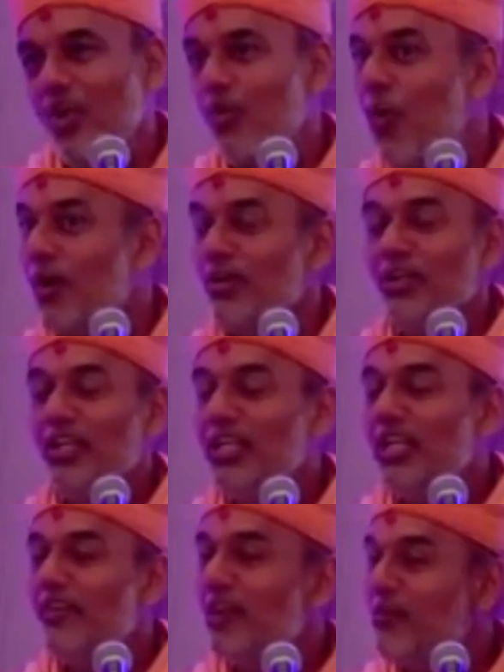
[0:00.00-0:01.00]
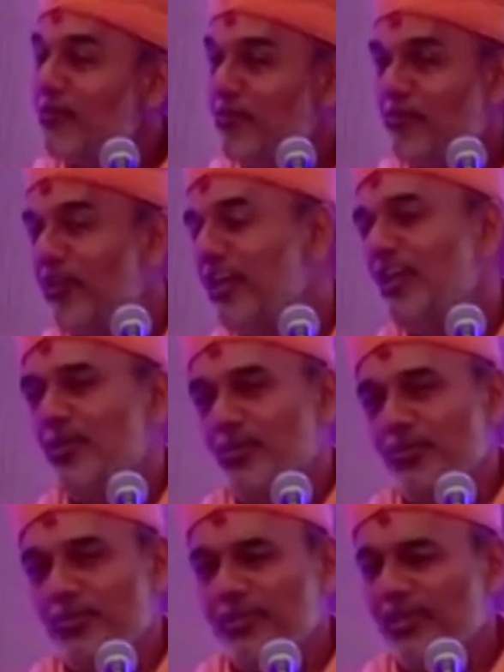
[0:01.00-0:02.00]
Quantity will fill
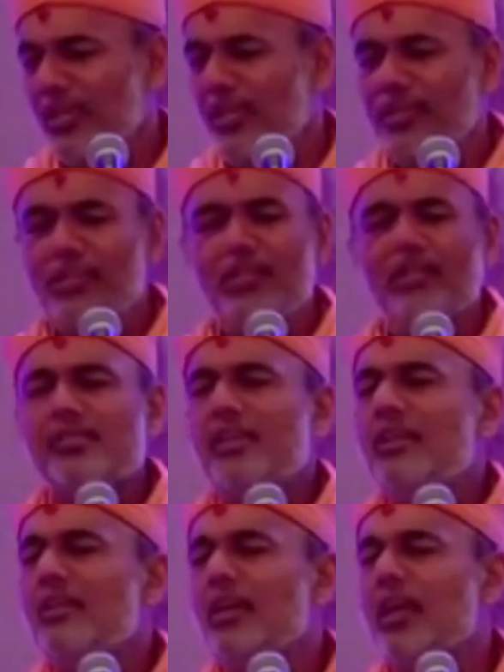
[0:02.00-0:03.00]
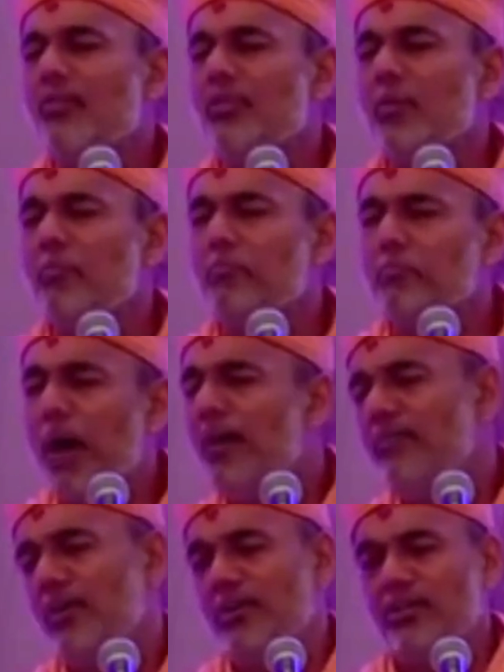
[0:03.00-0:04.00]
you. It doesn't have the
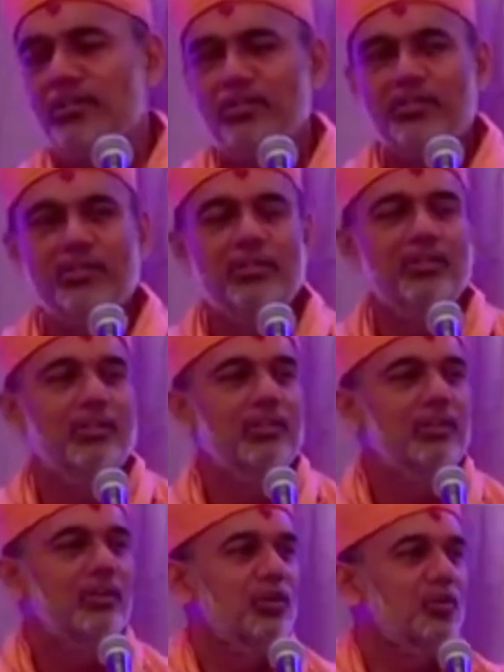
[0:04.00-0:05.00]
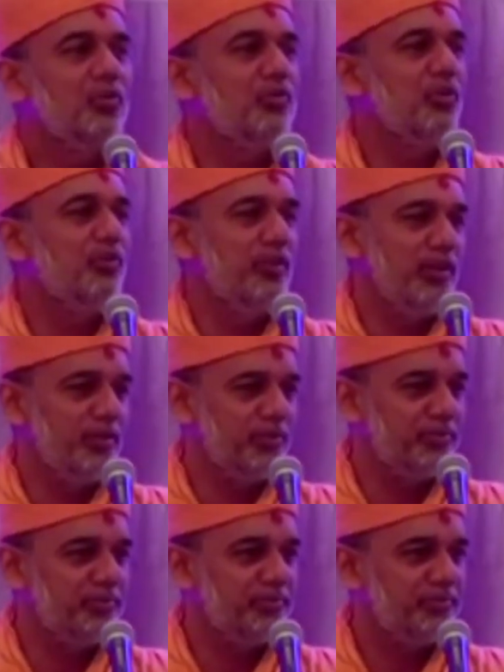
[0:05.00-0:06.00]
power to fulfill
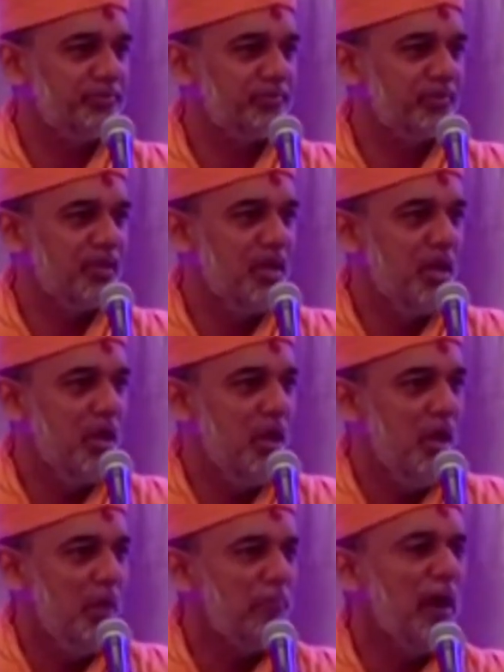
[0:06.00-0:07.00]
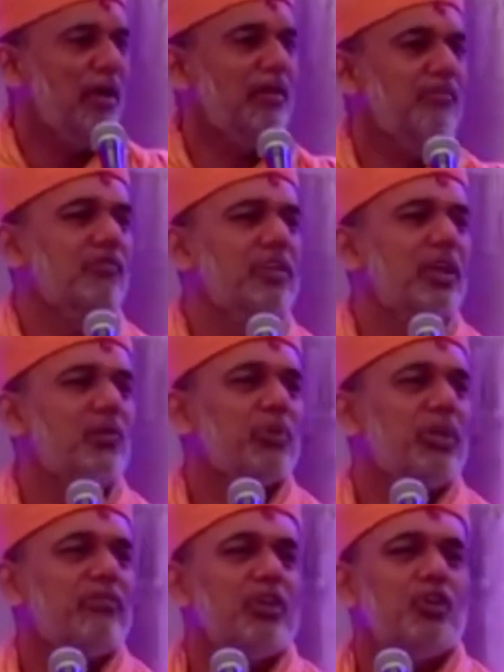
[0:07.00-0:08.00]
you. But we have
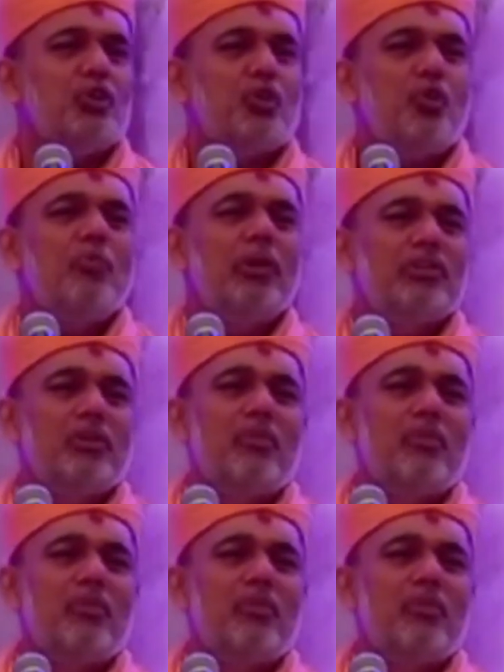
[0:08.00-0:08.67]
given too much